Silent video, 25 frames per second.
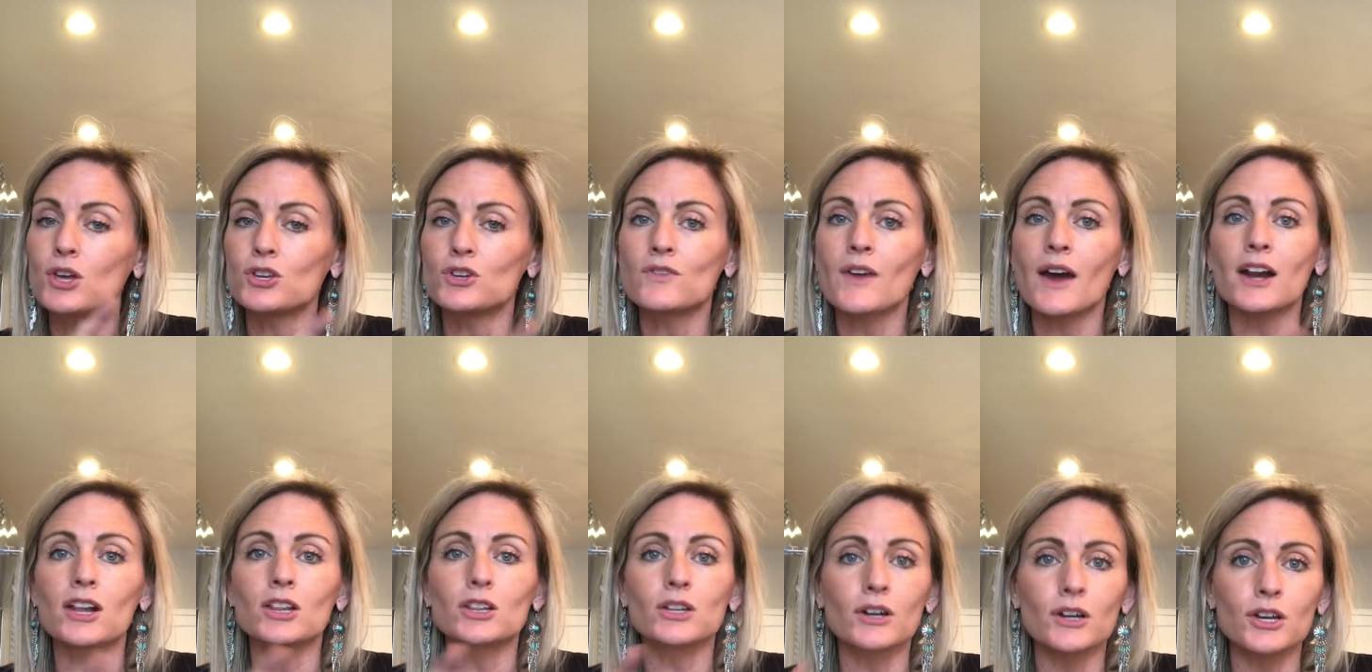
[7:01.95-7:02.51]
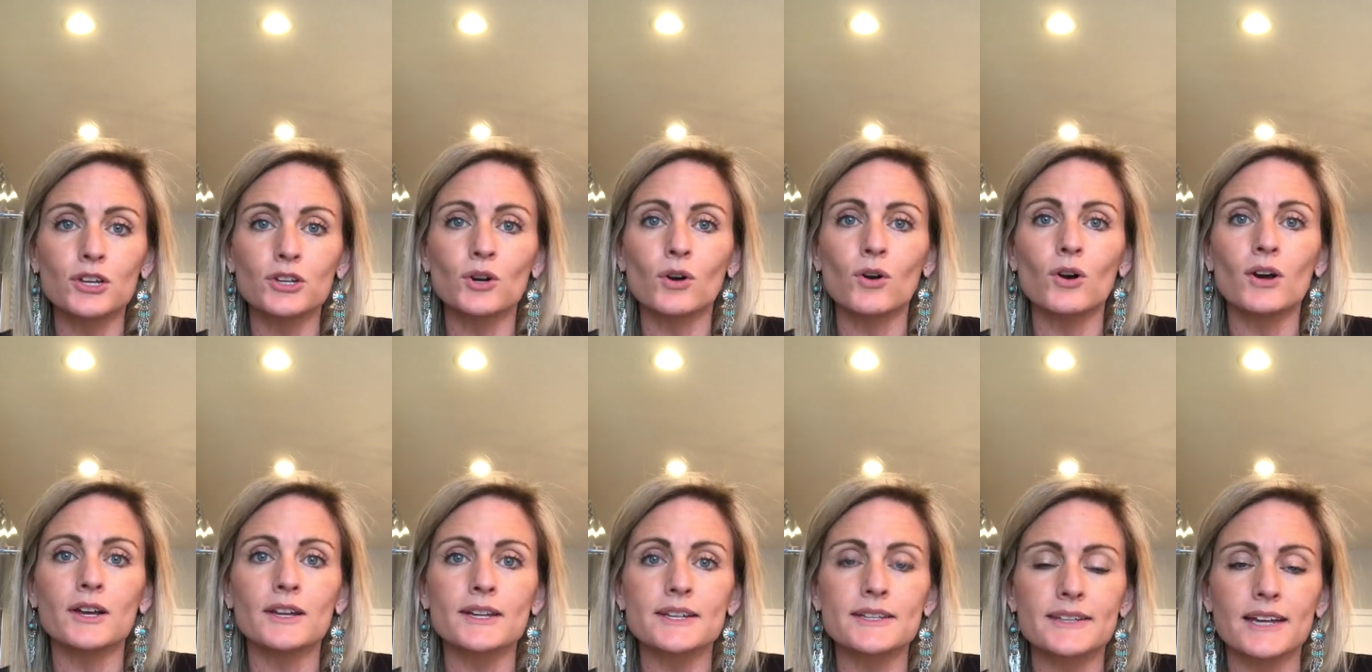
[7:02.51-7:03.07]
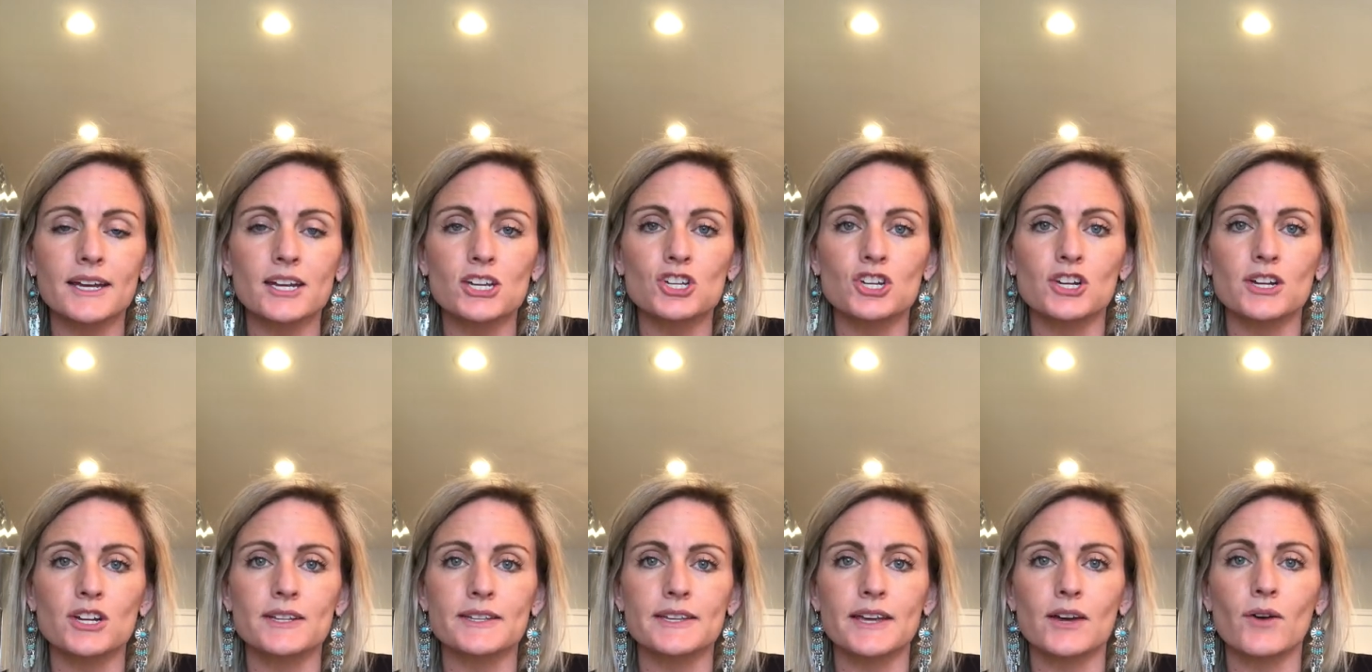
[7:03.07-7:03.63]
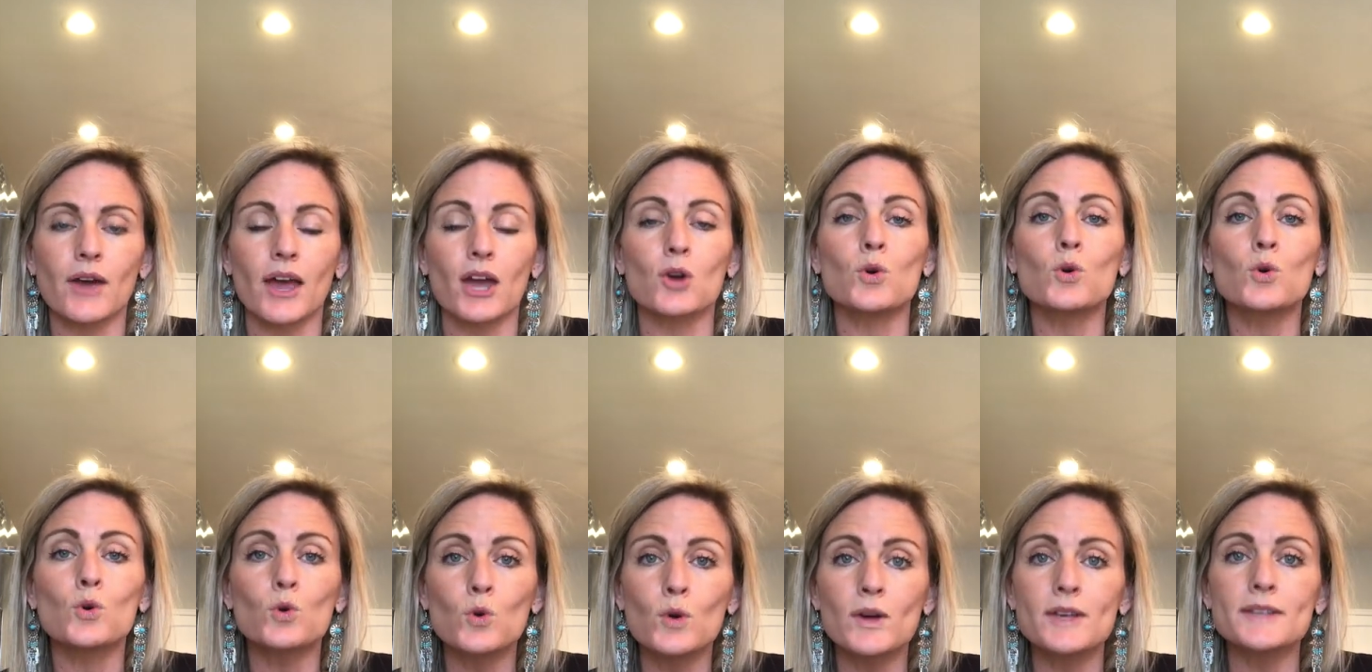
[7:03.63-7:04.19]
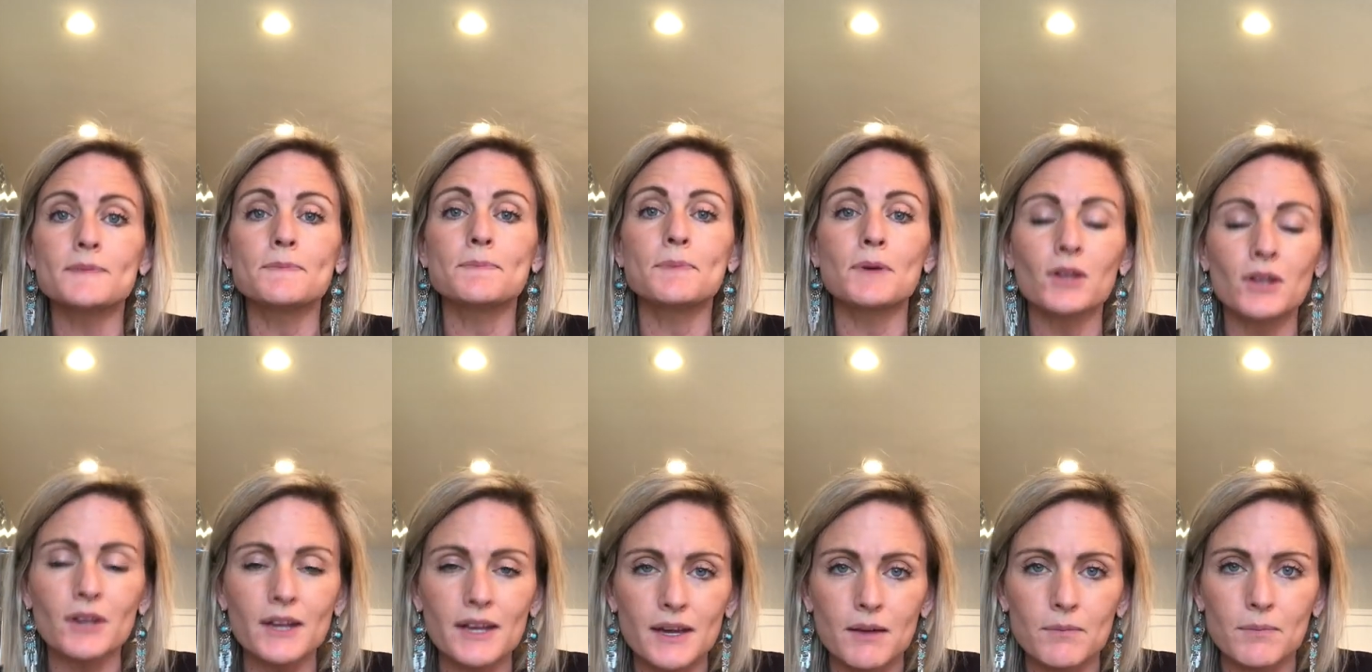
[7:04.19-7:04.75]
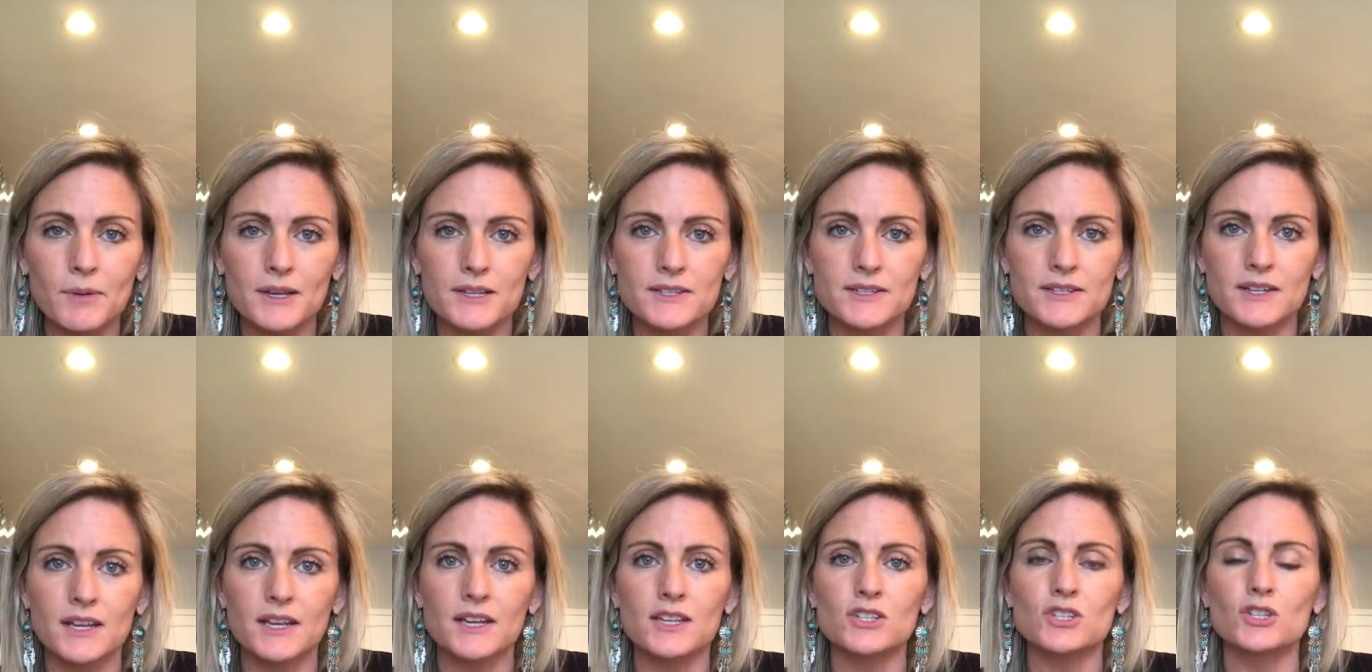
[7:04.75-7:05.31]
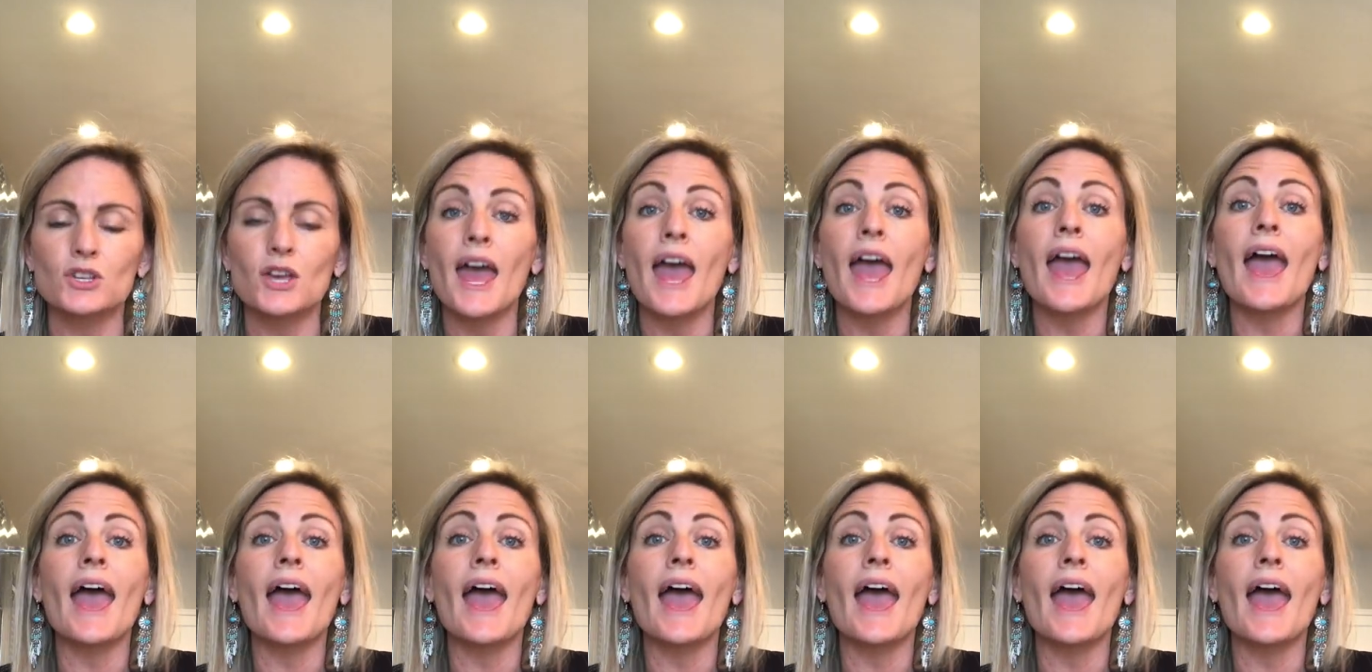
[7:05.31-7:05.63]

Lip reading: You got to look in your organization and say, okay, who is building a business?